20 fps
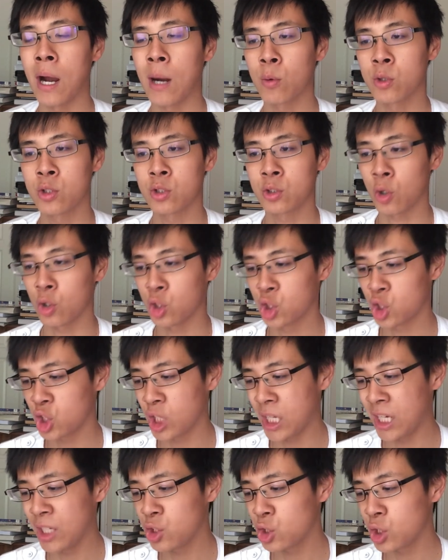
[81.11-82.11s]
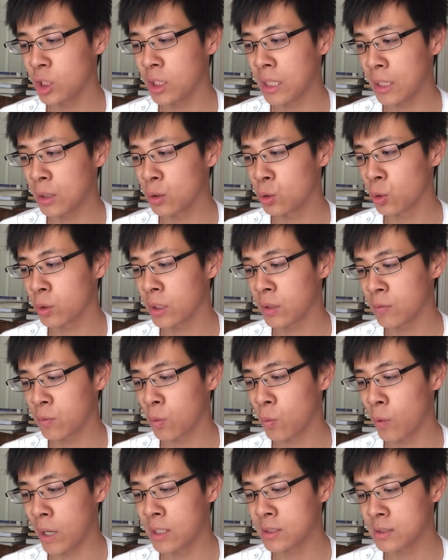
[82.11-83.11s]
I would start changing and looking
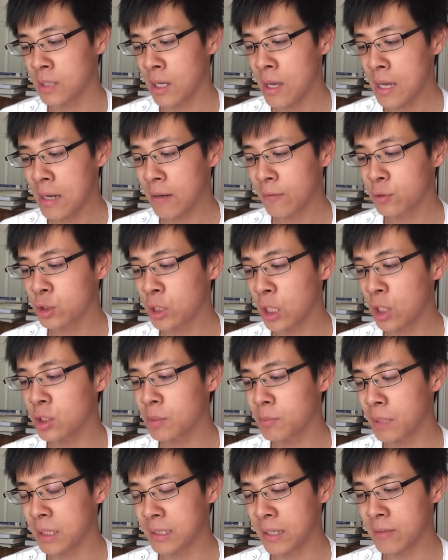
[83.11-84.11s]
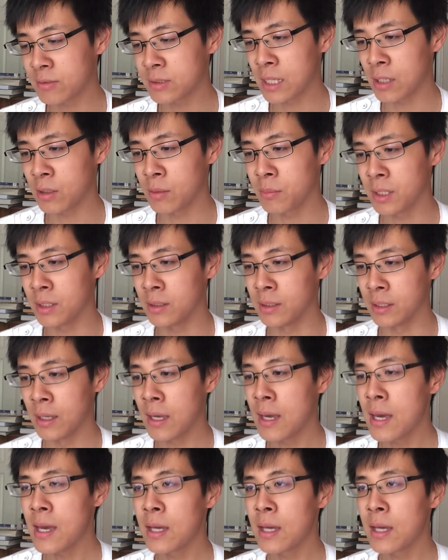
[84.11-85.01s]
for ways of changing my lifestyle immediately.